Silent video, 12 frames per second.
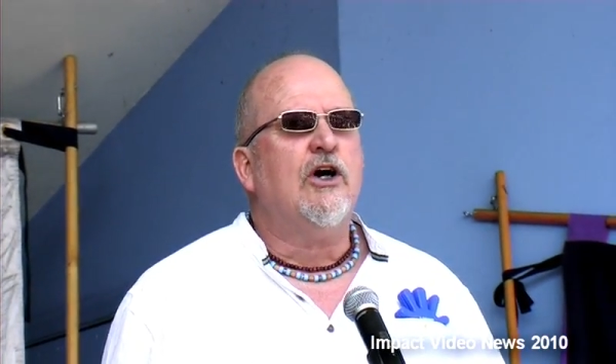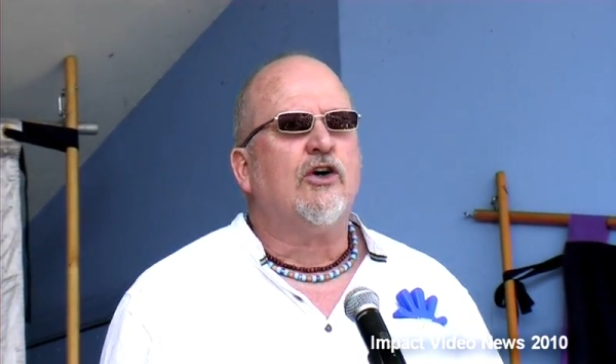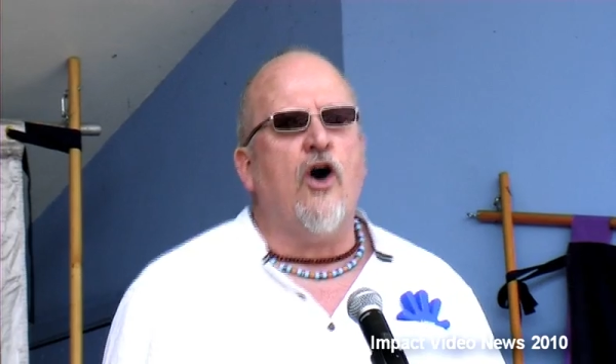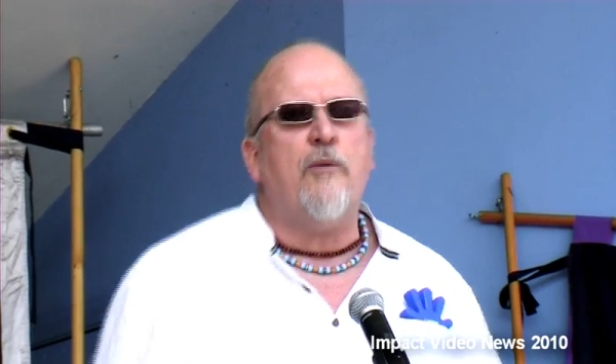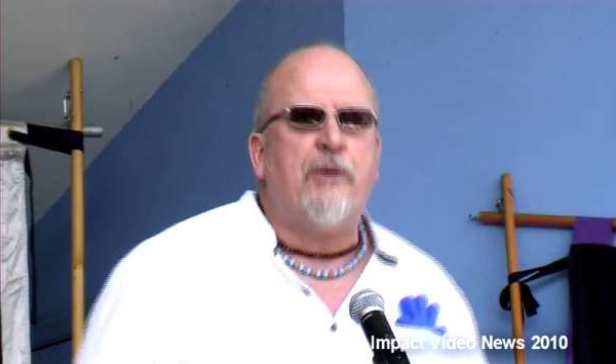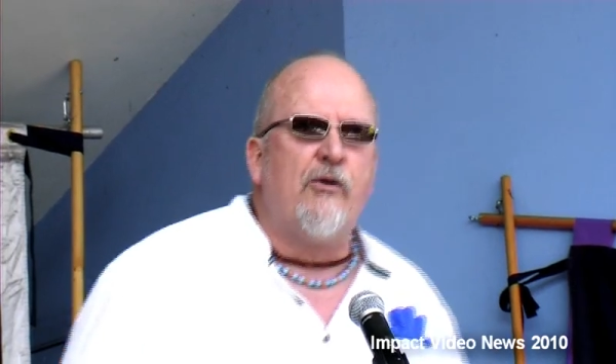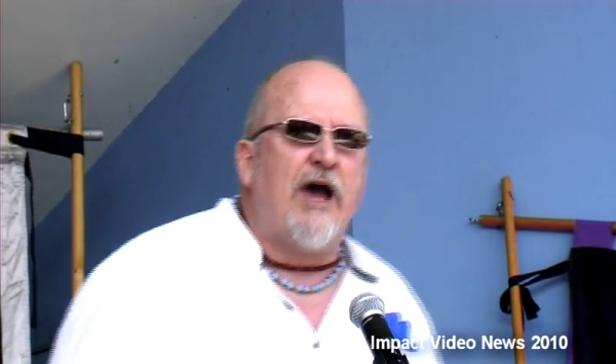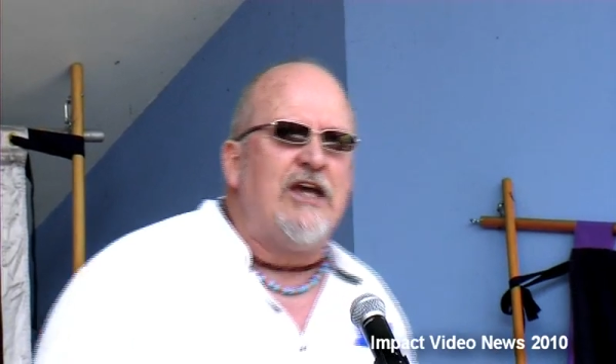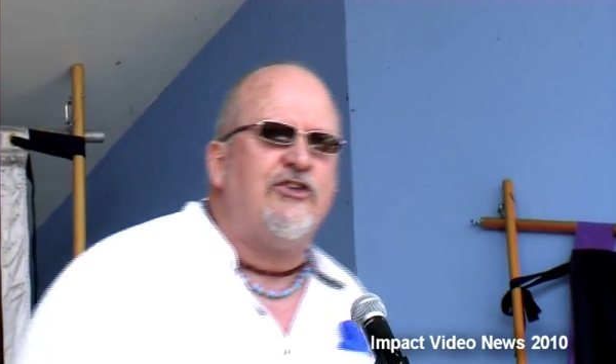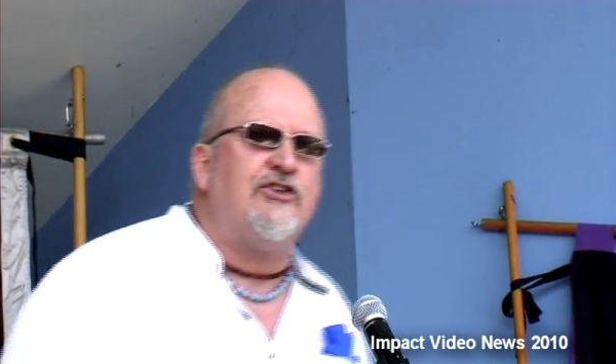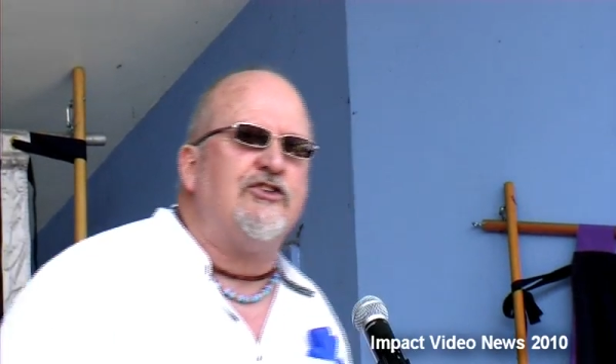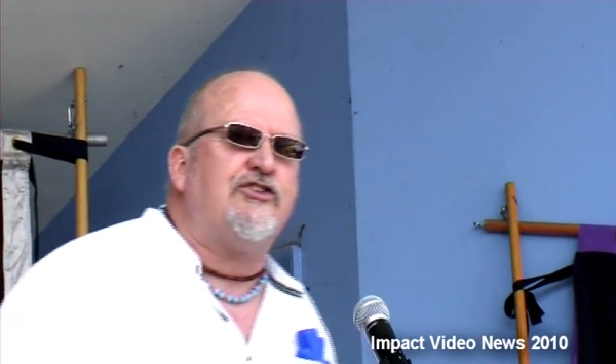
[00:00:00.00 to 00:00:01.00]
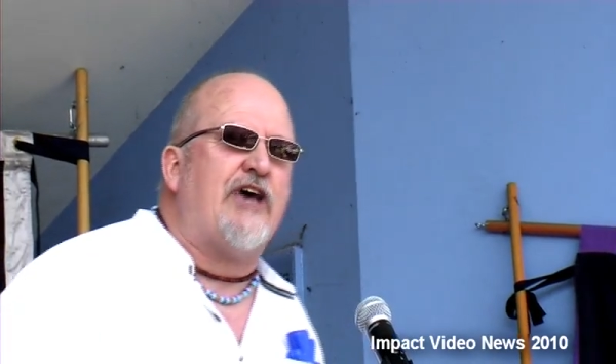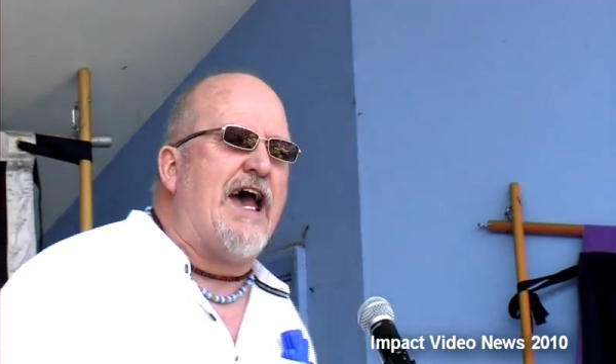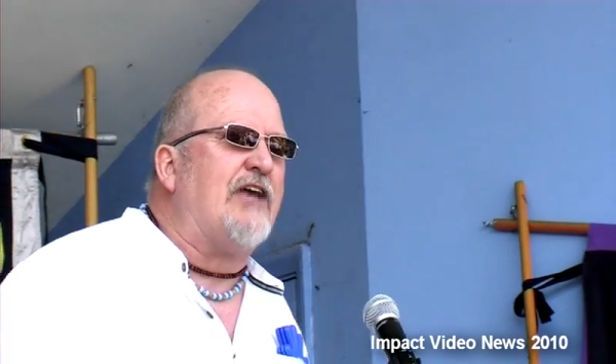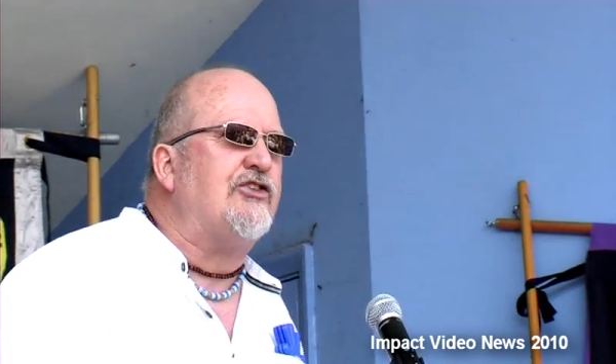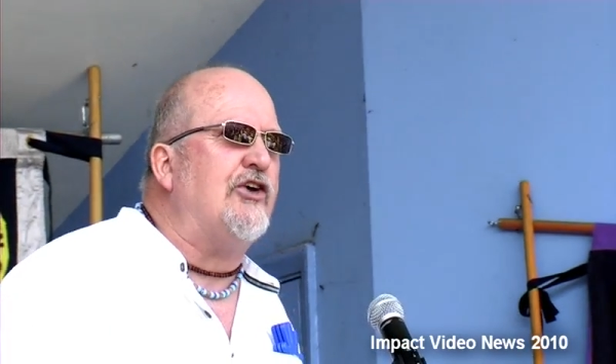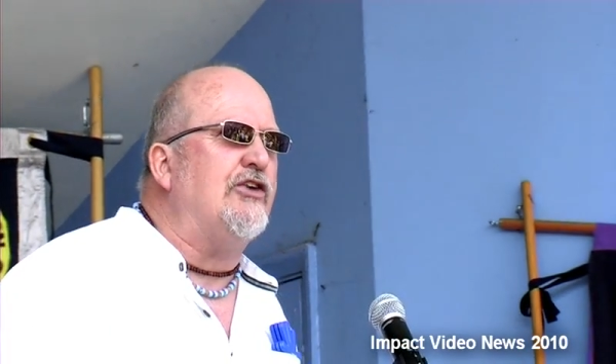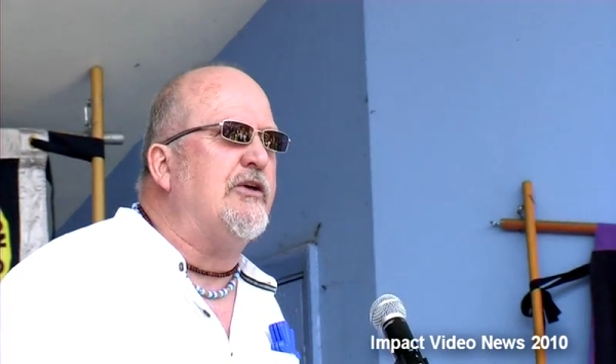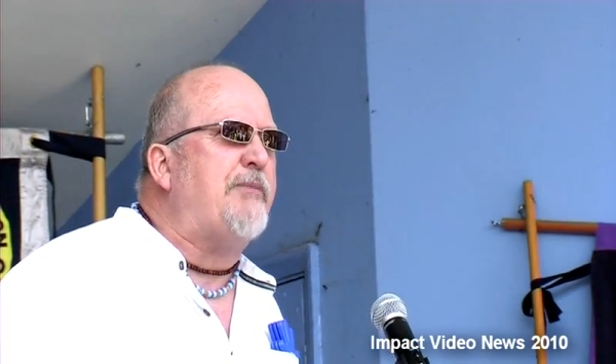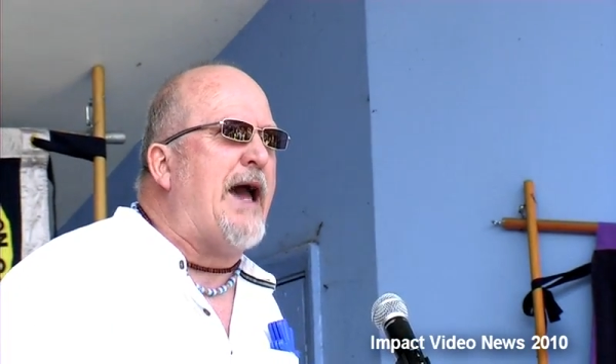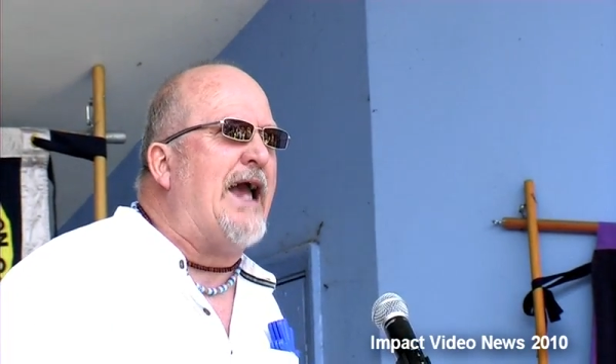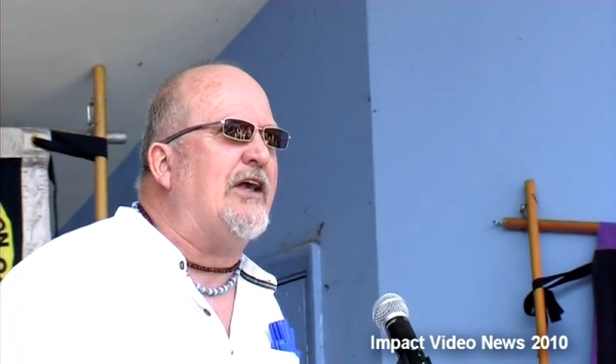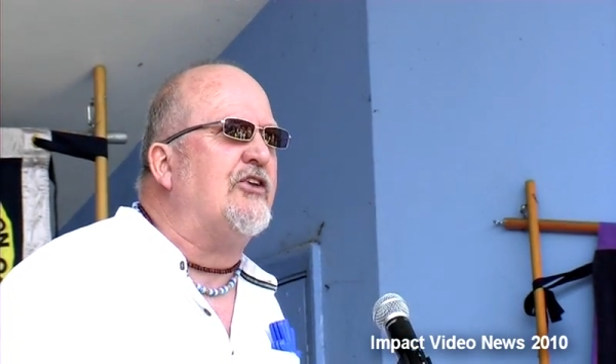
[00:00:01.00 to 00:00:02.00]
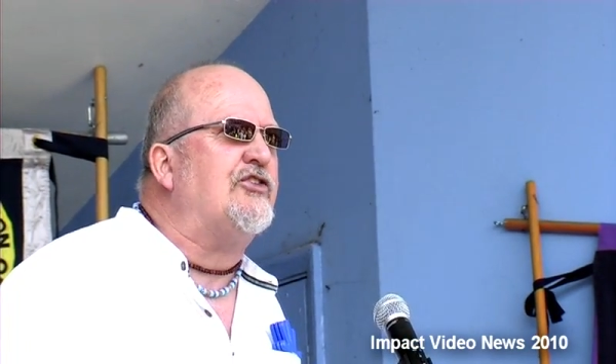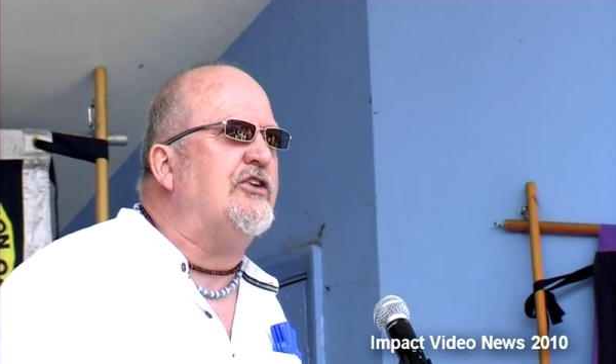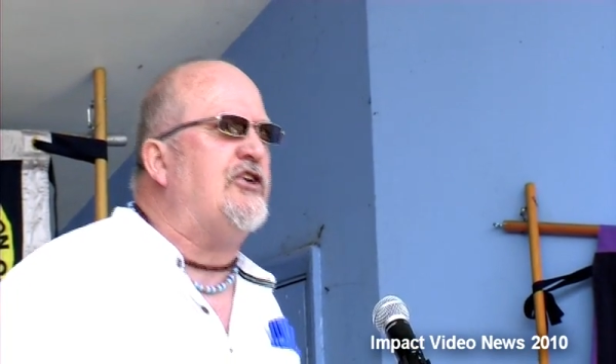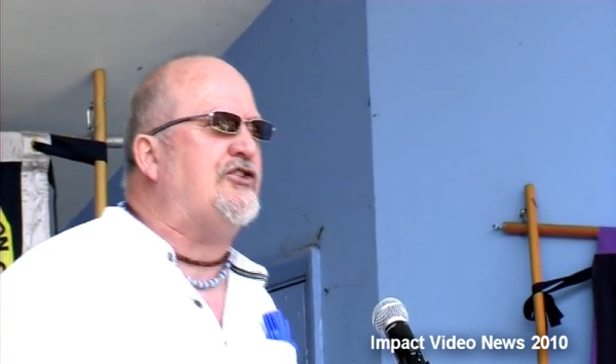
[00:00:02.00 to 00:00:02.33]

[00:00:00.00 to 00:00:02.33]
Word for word: Corporation tax on the banks in